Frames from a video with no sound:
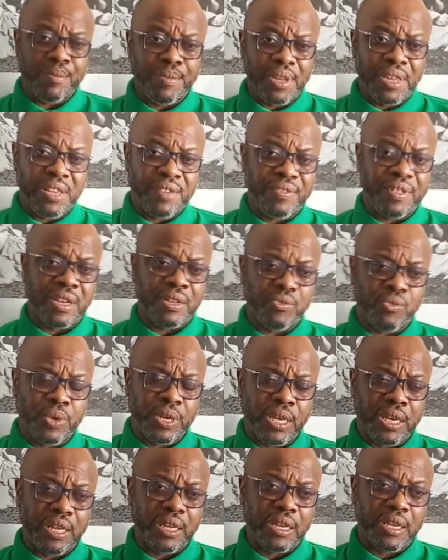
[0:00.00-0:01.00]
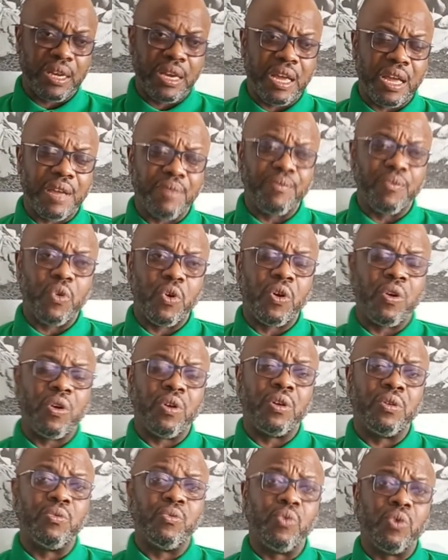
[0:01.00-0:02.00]
believe that we can
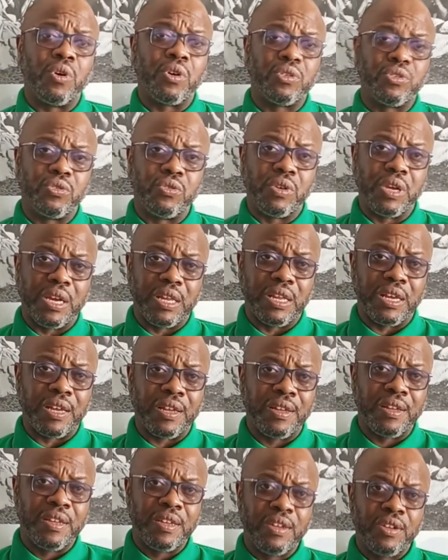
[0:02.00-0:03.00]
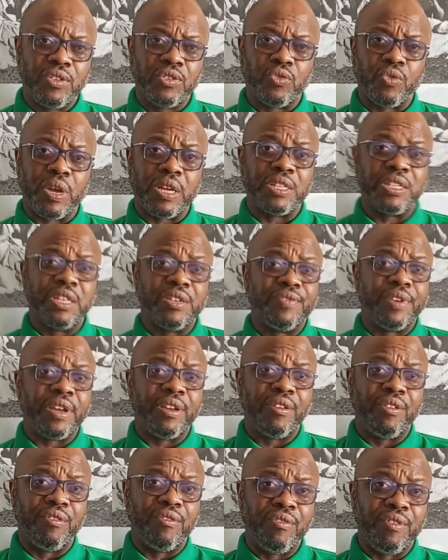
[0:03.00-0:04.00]
all work together to achieve a
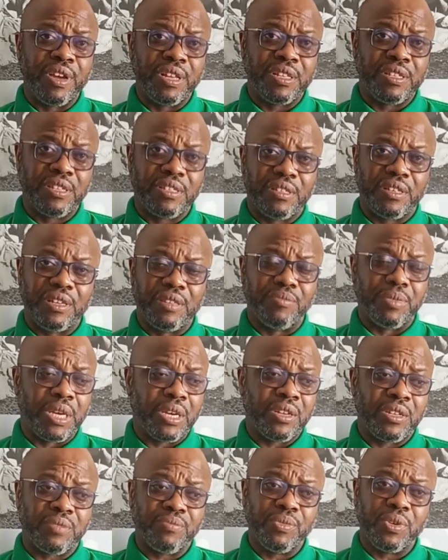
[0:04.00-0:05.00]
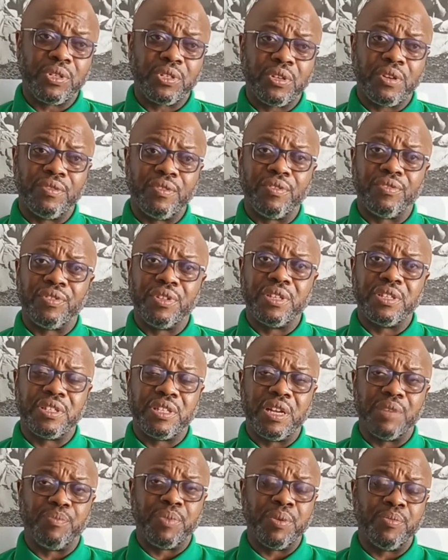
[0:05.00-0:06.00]
great thing, because most of the things
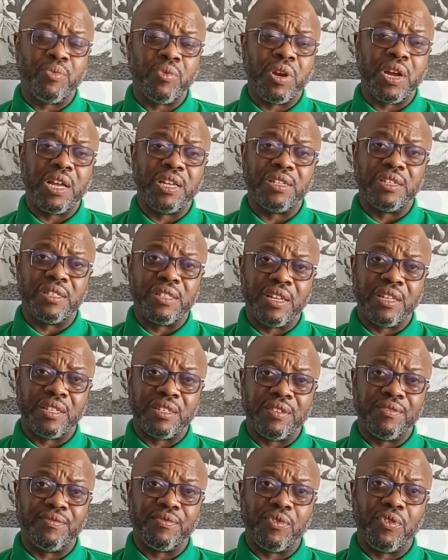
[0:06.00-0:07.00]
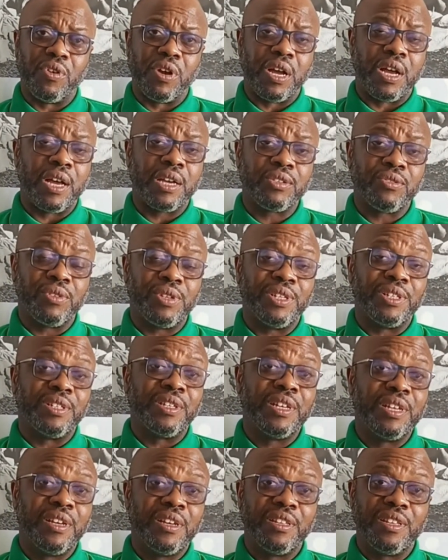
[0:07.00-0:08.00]
that people are agitating for are actually
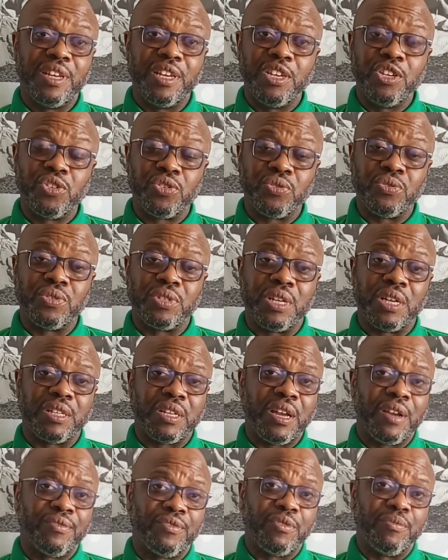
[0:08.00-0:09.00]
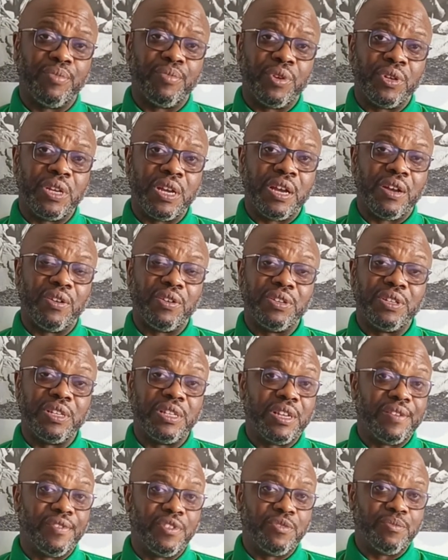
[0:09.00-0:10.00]
issues that have to border on the
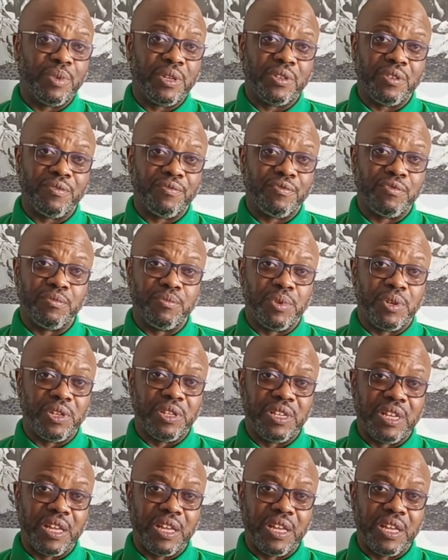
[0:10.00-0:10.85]
development of football in